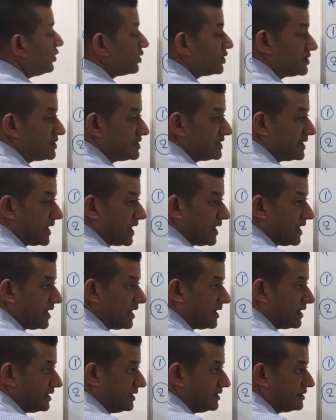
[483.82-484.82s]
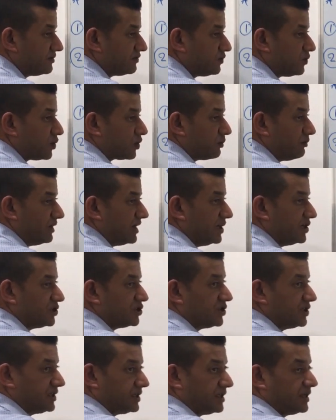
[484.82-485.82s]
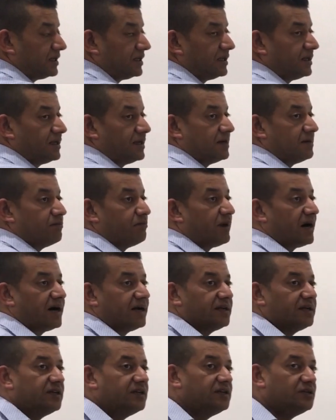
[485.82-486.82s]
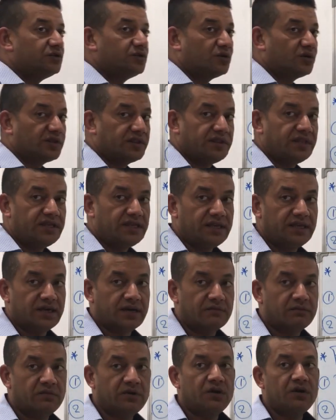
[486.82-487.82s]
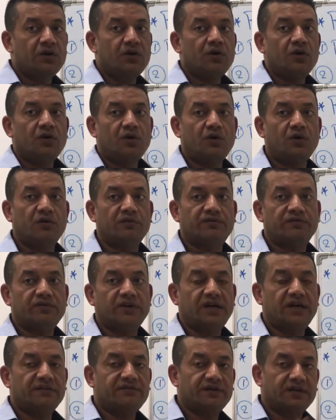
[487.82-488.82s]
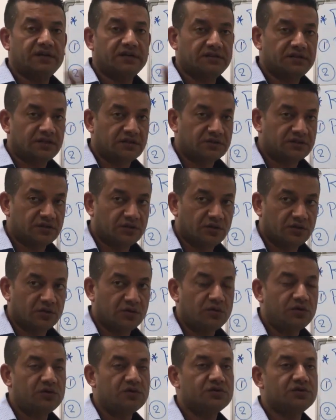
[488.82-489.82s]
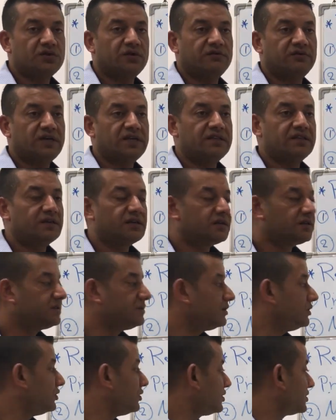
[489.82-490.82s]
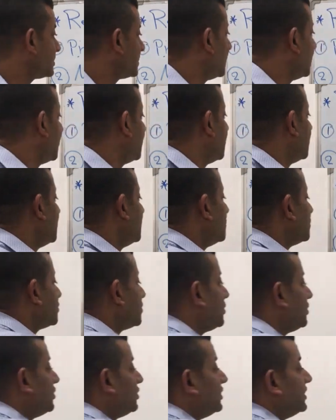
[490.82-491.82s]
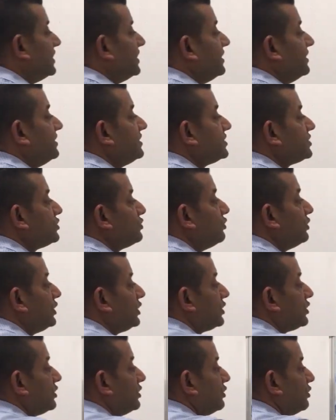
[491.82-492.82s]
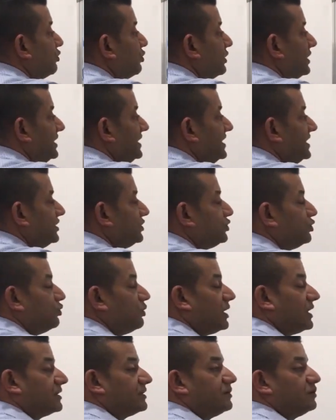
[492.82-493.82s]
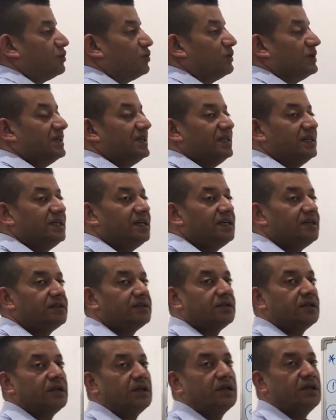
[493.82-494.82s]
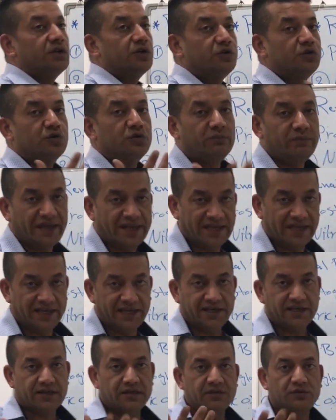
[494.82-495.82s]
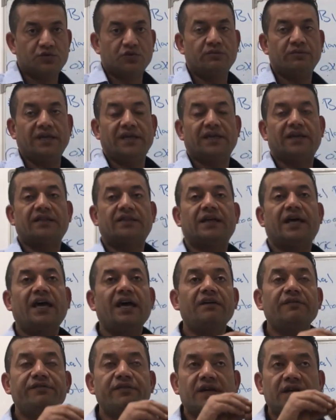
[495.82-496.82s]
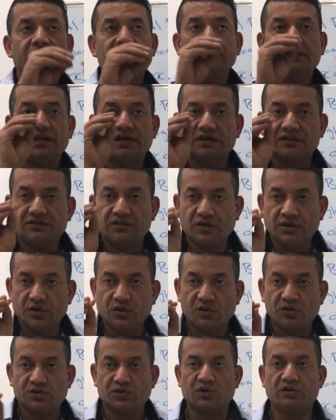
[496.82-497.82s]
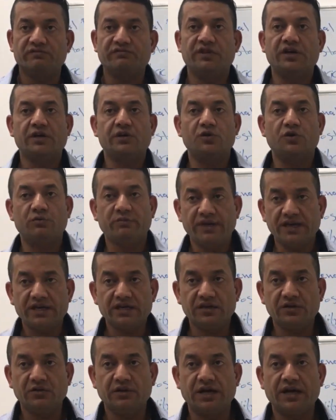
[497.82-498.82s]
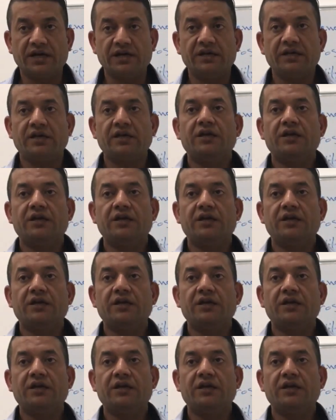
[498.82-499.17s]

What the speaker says: oxide formation by endothelium of afferent arterioles or other arterioles. So this will lead to what? Will lead to make the afferent arterioles of the glomeruli